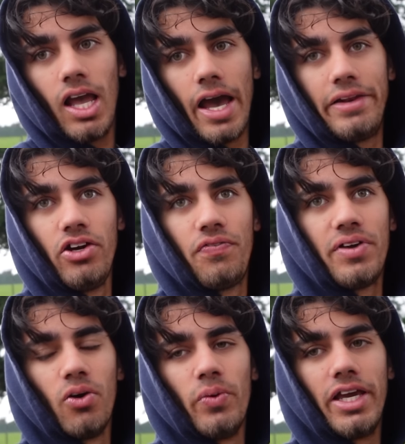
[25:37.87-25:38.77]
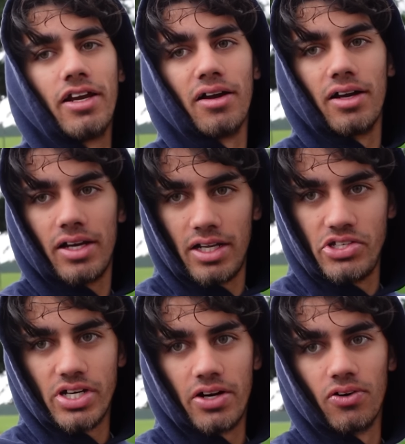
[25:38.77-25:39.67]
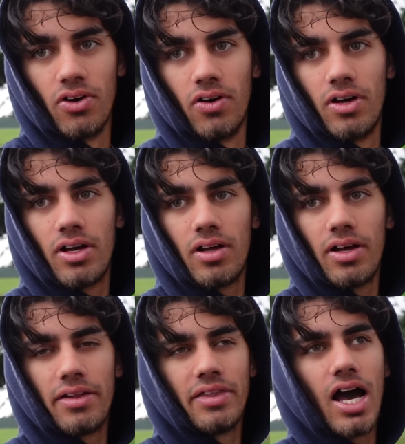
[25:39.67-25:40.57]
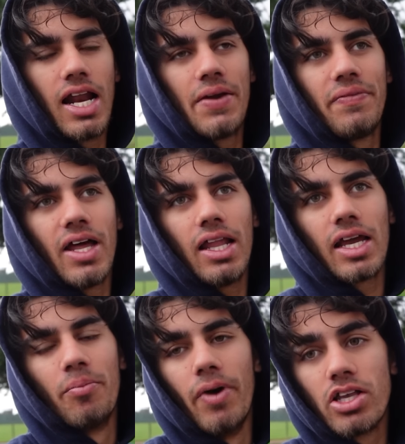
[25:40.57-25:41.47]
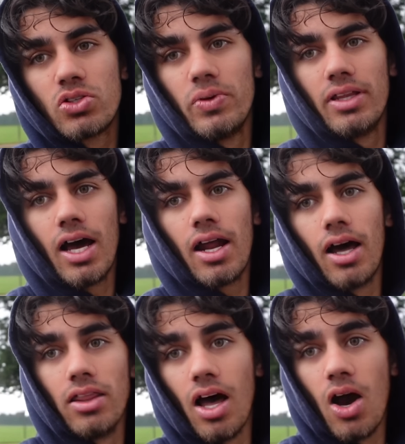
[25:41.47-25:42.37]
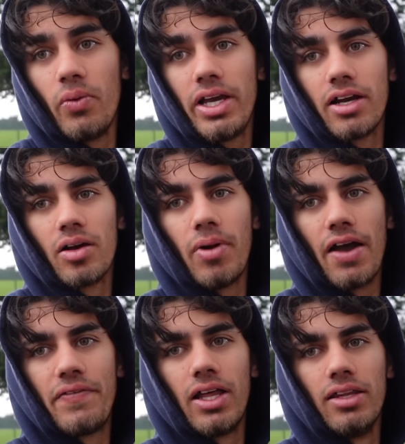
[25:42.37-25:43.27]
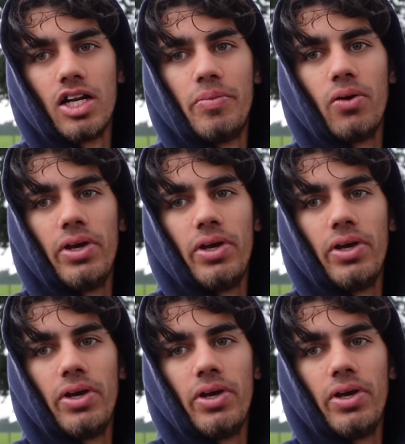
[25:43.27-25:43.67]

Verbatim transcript: I do feel weaker in general. Not even, not like much, not a lot weaker, but I feel a little bit